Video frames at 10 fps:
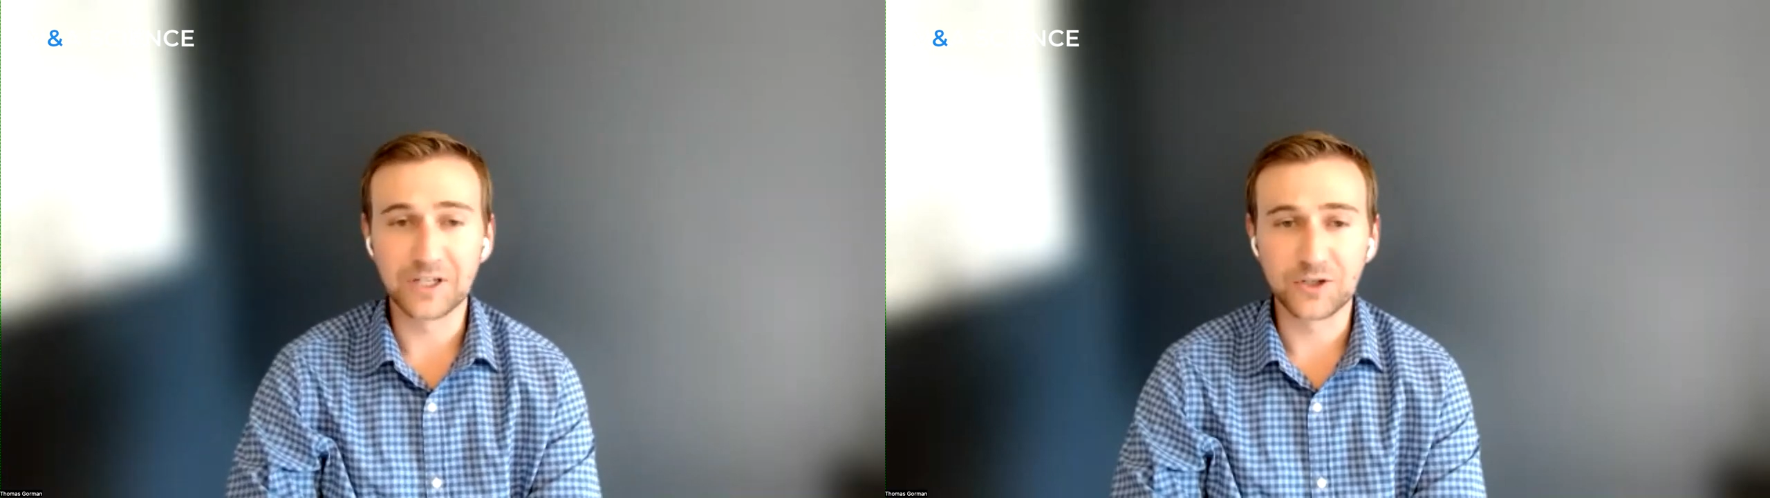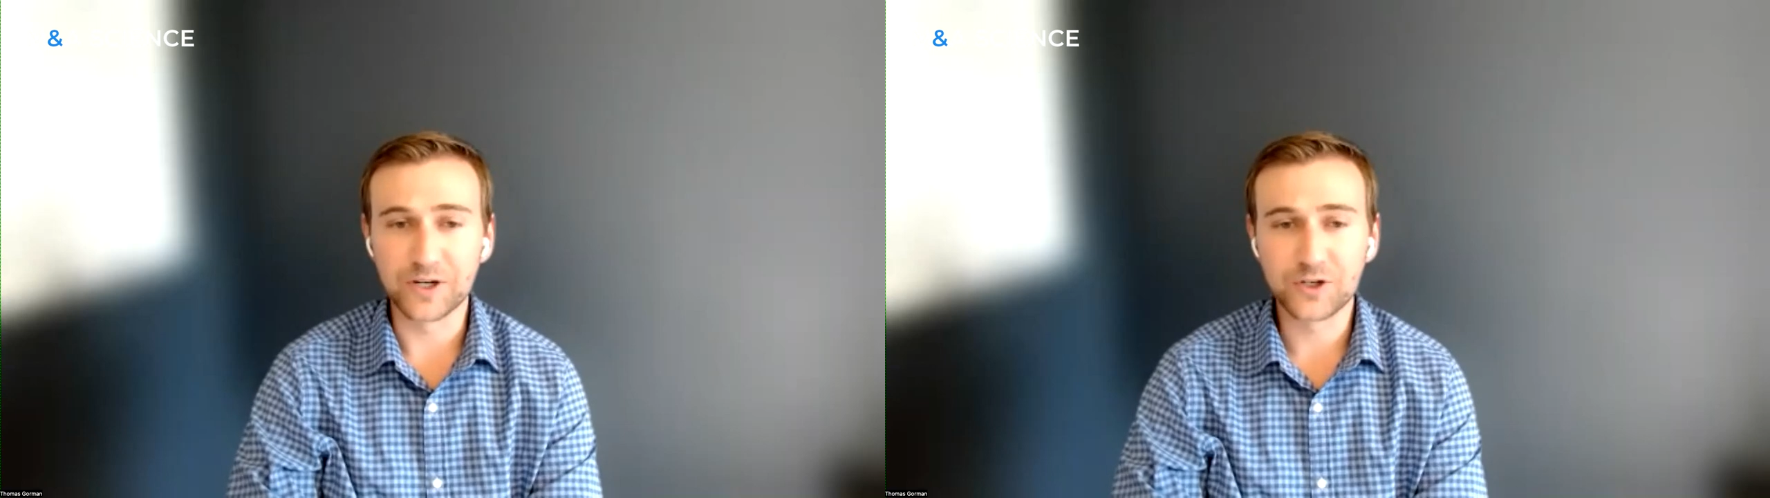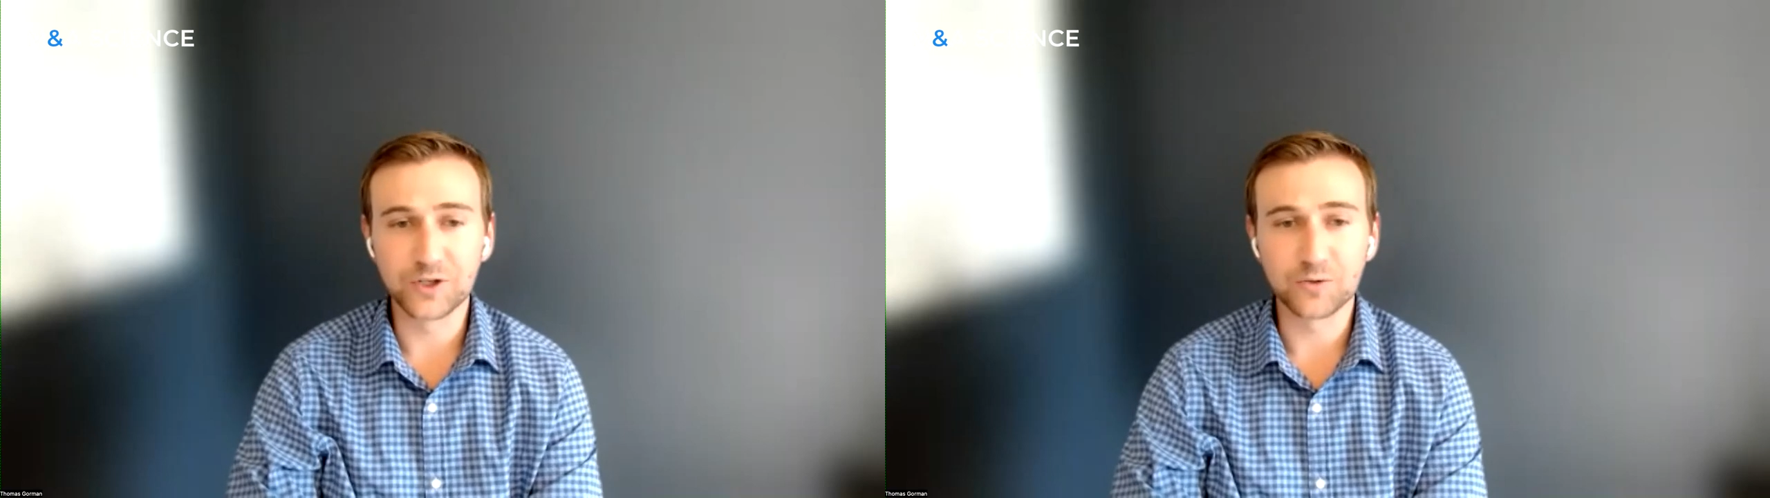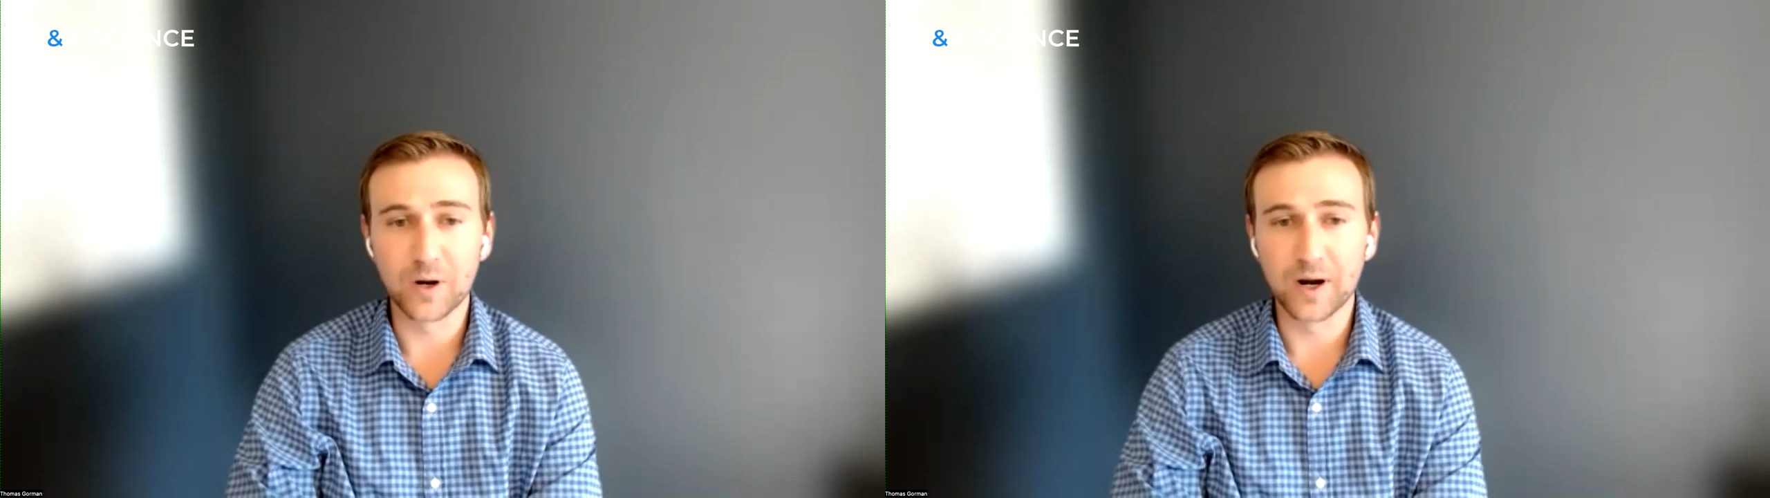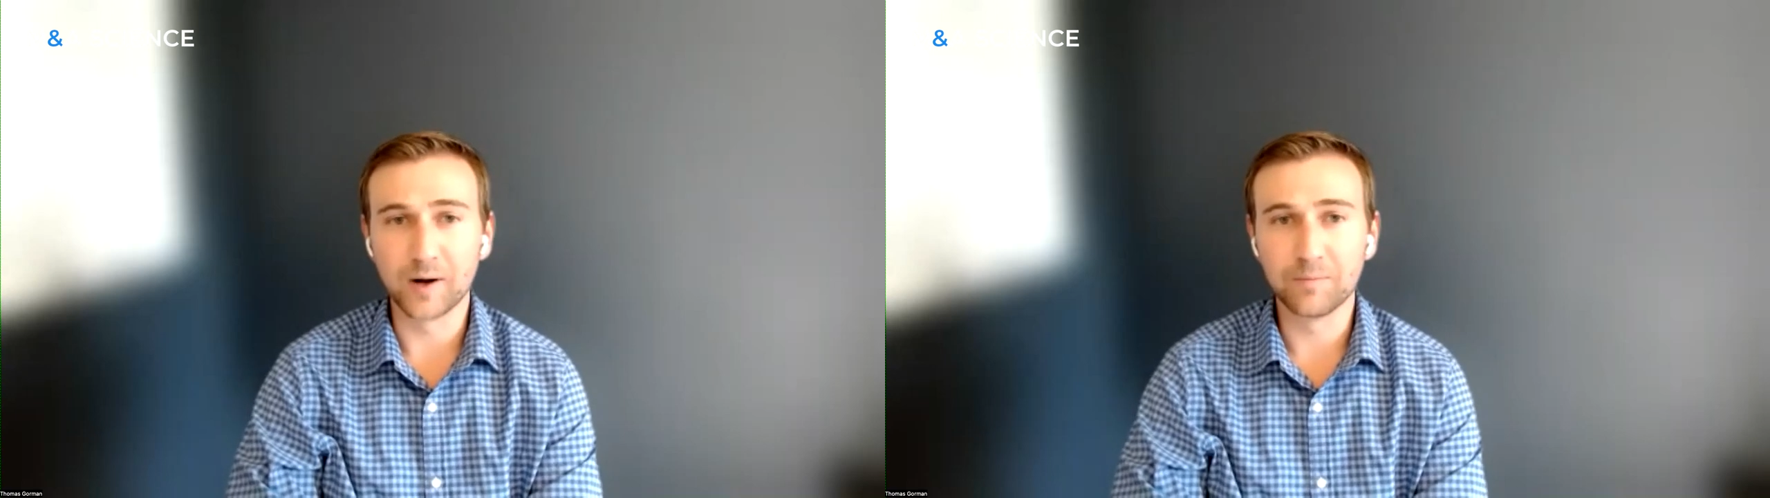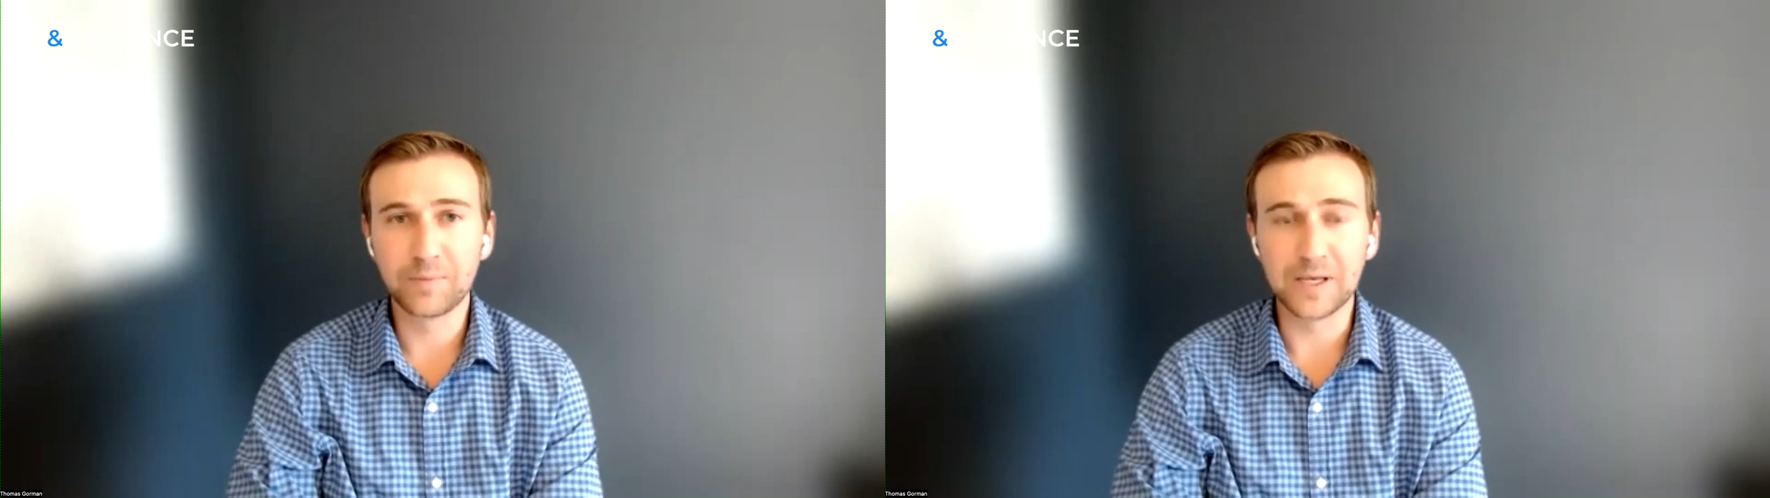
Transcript: situations where